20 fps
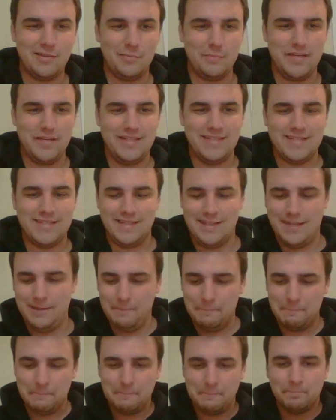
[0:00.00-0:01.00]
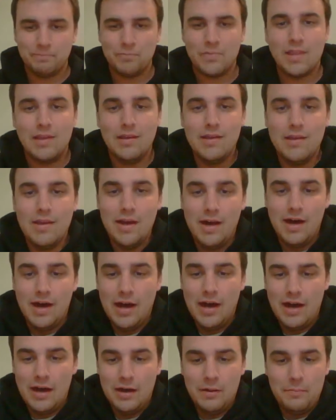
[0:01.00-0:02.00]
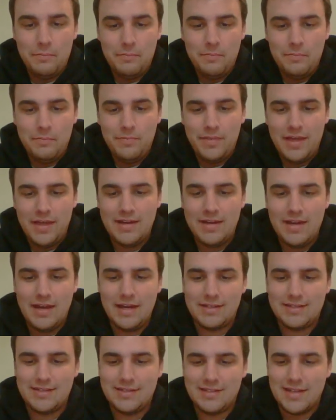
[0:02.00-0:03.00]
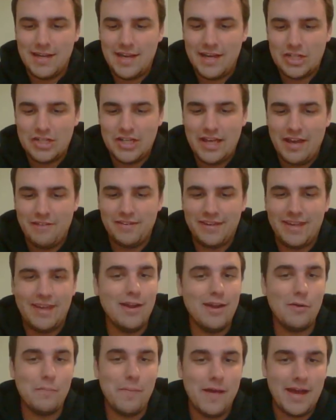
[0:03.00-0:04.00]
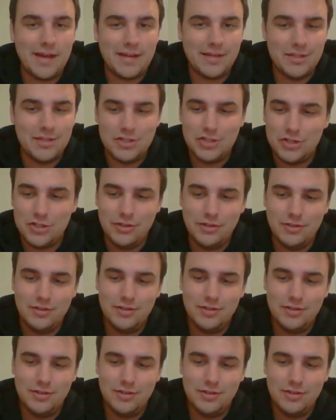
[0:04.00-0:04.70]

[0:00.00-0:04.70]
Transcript: the P C. Um, then next, I actually have a care package